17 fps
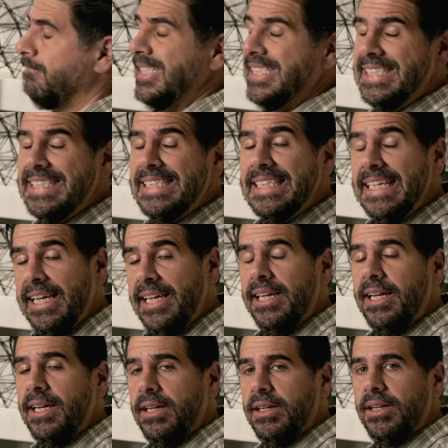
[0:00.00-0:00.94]

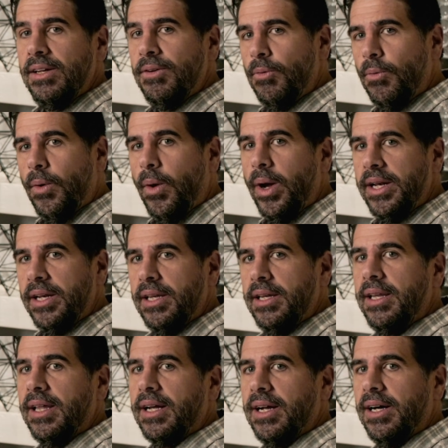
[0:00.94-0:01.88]
seeing what
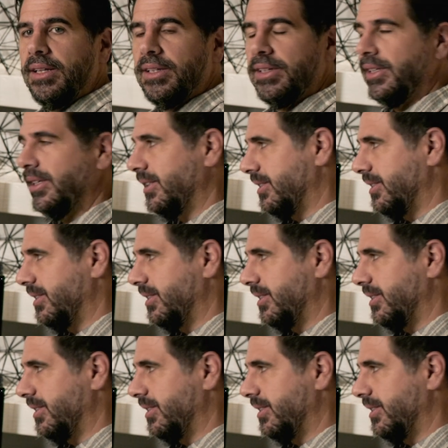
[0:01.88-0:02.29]
the color